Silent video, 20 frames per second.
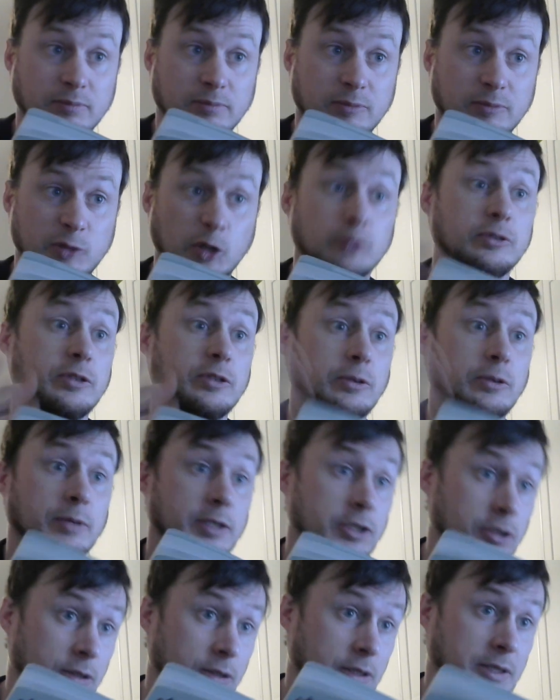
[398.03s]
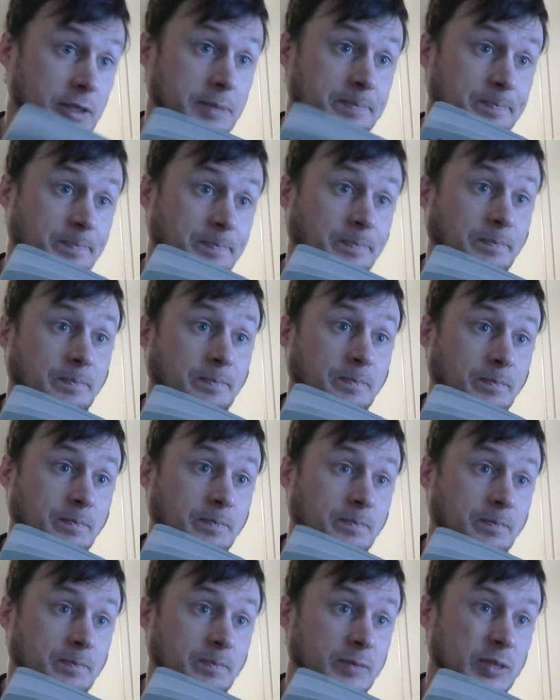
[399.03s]
consequentially.
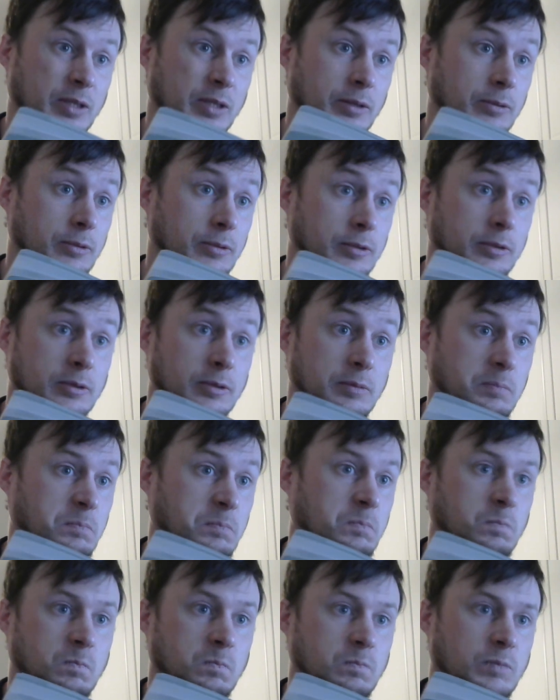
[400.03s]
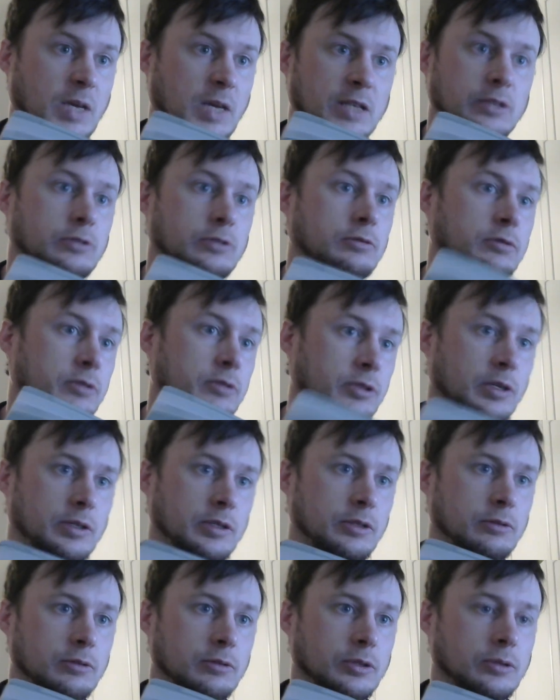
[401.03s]
Is that the word? As
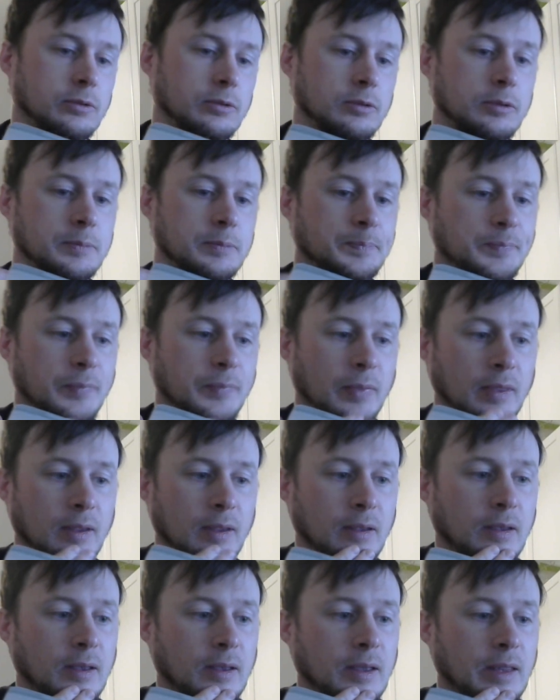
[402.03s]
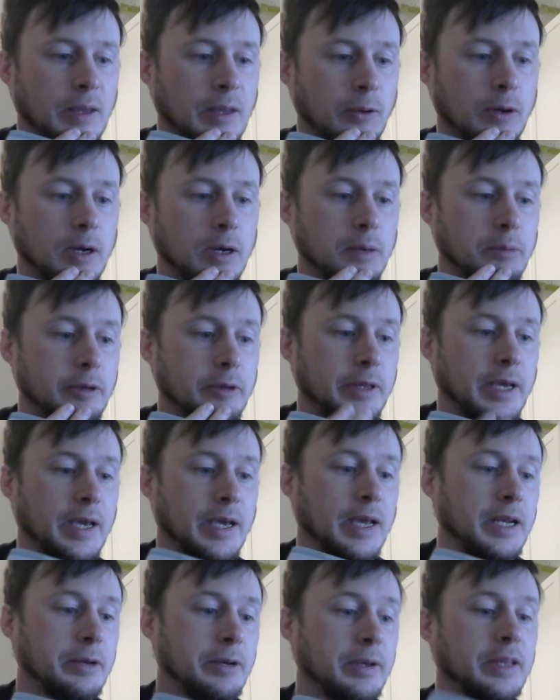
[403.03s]
a result. They were higher up in the air.
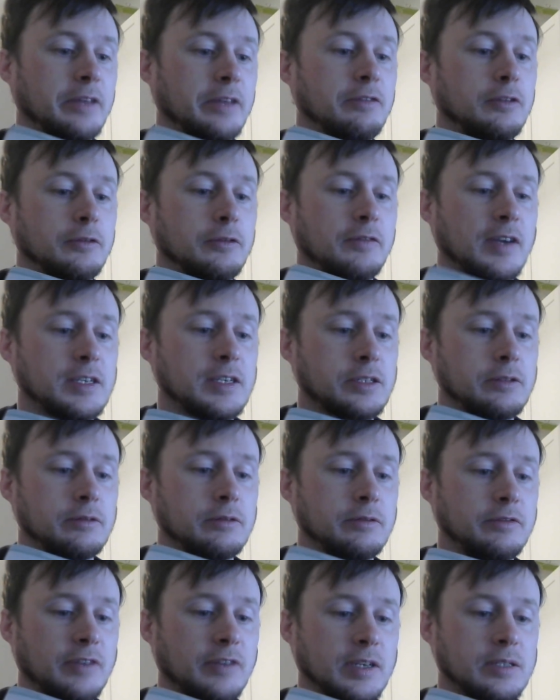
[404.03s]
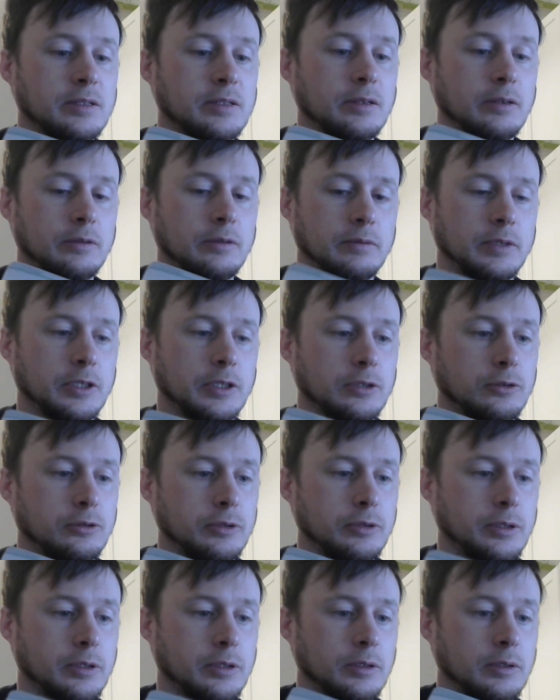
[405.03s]
Anyway, they flew faster and faster over the
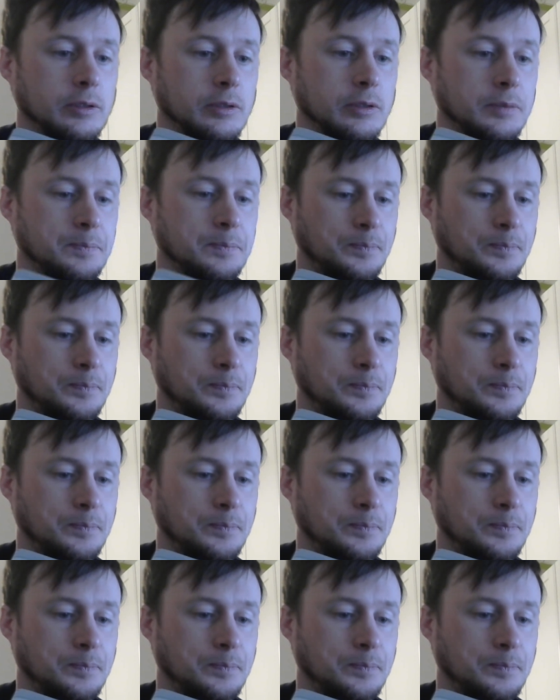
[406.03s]
countryside.